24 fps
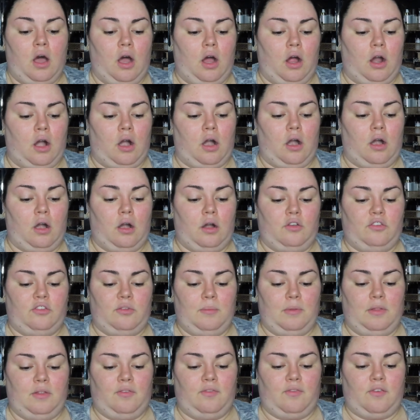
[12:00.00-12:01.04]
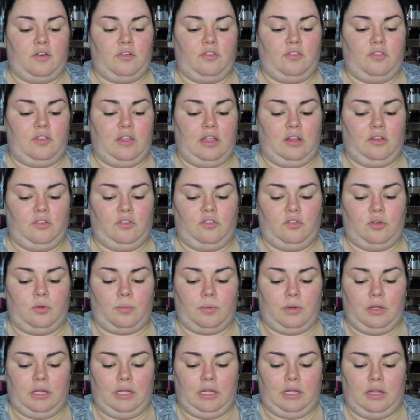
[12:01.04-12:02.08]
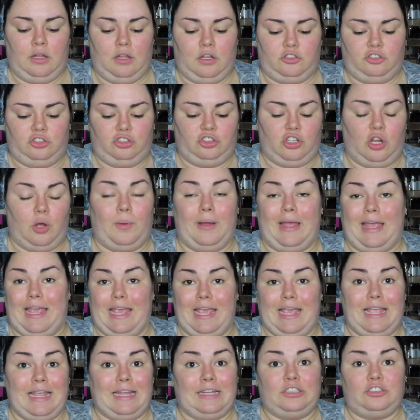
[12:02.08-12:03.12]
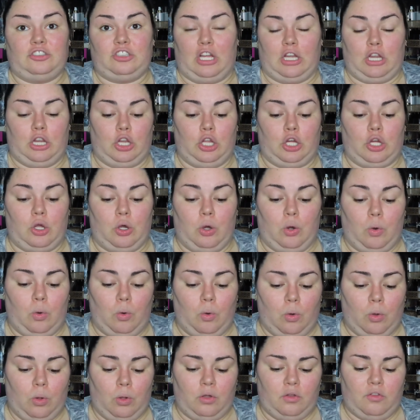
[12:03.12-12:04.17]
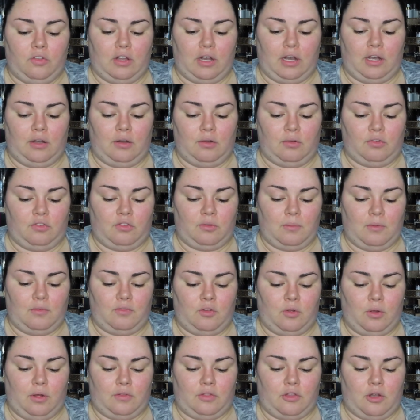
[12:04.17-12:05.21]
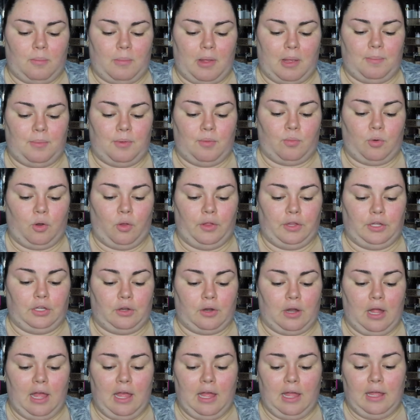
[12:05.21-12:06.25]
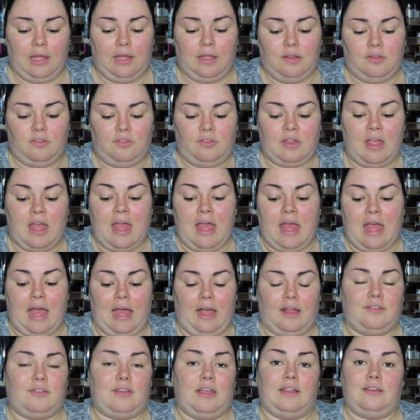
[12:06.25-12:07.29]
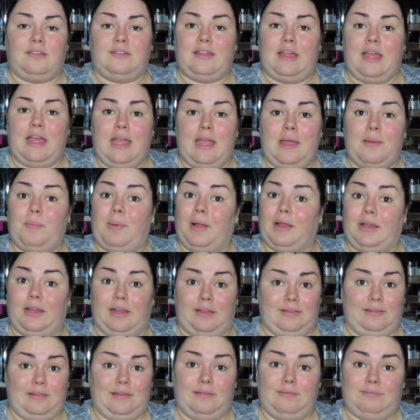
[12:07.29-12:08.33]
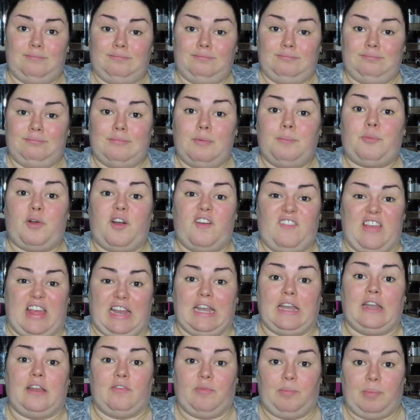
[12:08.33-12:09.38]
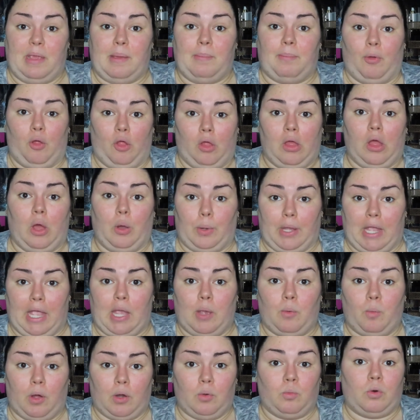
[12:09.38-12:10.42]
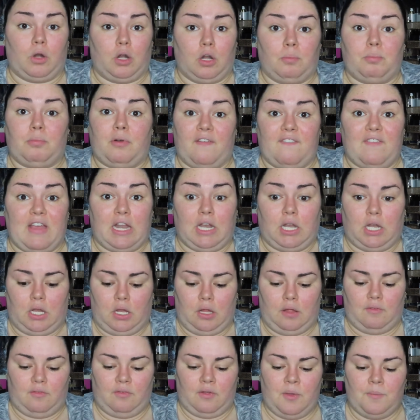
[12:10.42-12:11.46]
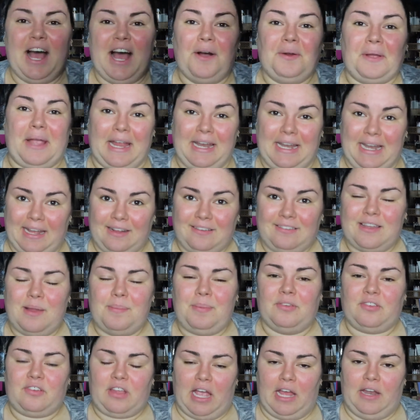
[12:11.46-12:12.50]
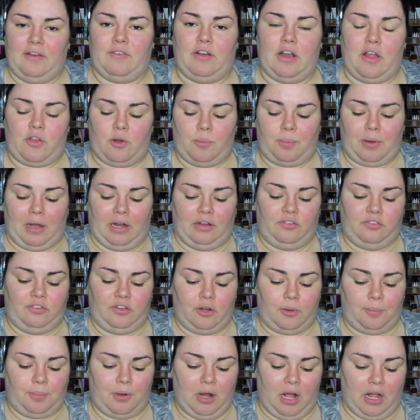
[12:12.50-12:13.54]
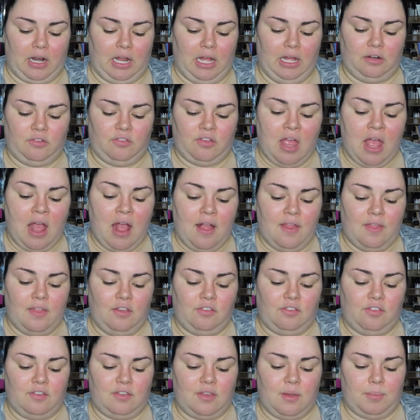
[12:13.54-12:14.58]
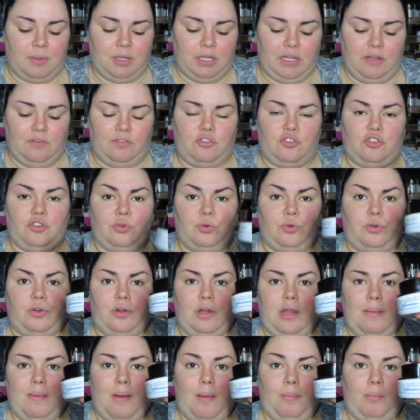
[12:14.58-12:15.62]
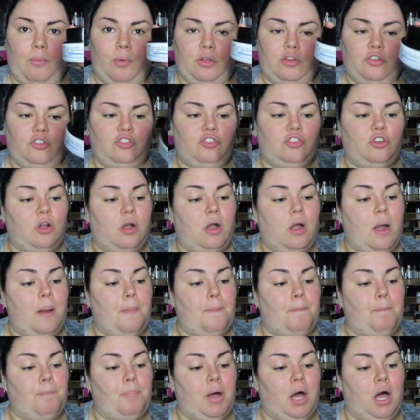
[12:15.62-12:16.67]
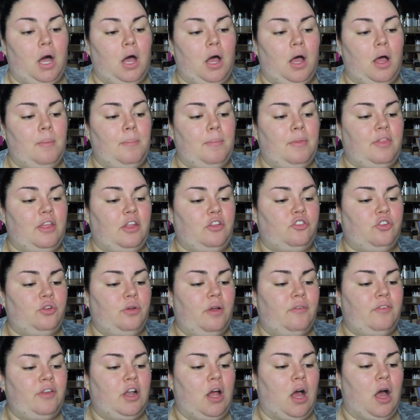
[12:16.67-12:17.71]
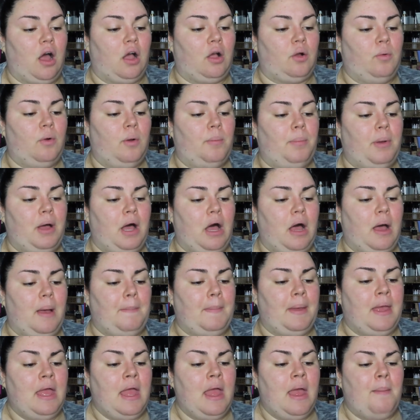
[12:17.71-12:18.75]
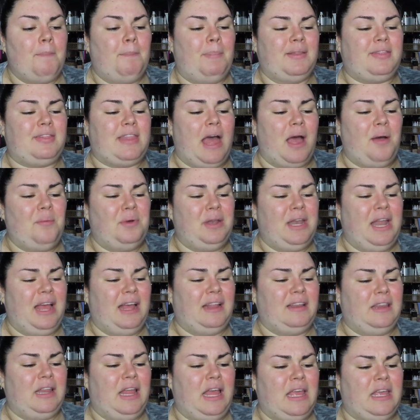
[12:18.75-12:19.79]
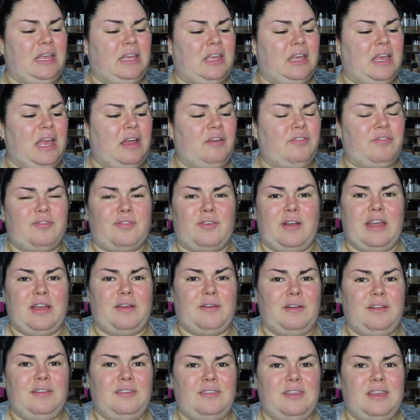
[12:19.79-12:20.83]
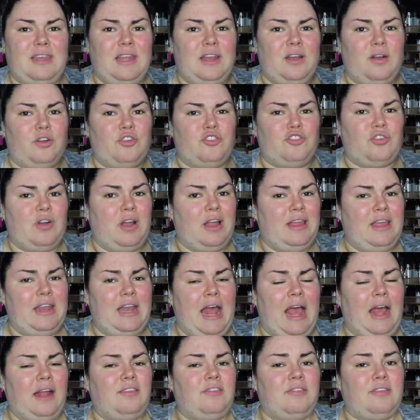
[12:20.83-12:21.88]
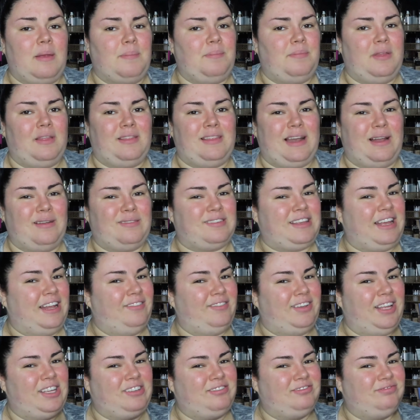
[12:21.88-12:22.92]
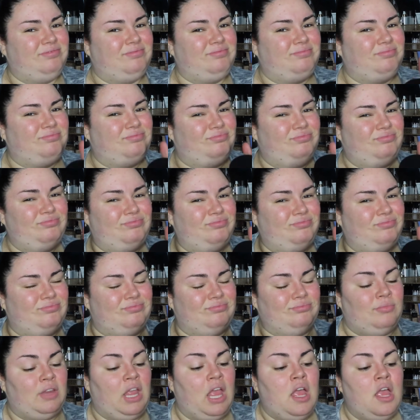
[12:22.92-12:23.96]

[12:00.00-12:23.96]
are some of the first things to really show age and look old. And I know some of you out there might be rolling your eyes as I say, but listen. Preventative, people. Okay, one word, preventative. Okay, next up is kind of another pricier product. This is the Belief True Cream Moisture Balm. They do have an aqua balm, but that one had like fragrance in it, or it had something that I was kind of like,